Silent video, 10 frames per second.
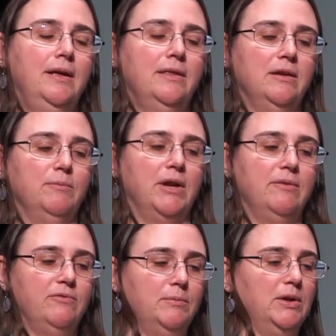than what
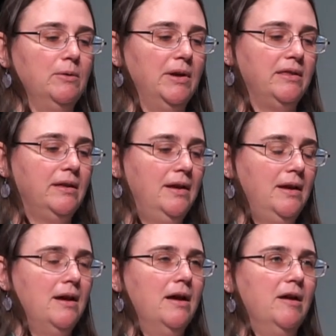I'm familiar with.
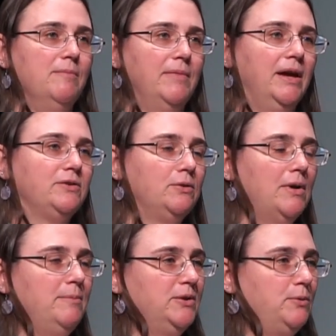I also
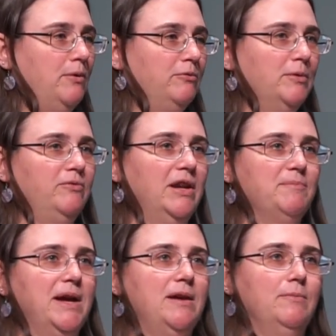grabbed this quote from a friend
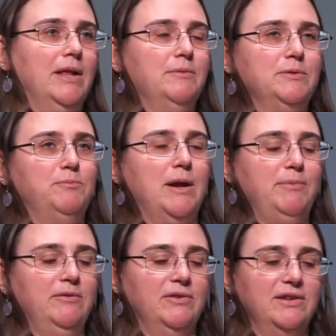of mine while I was
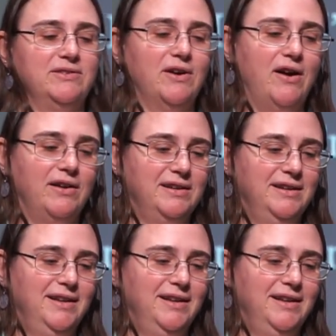prepping for this talk,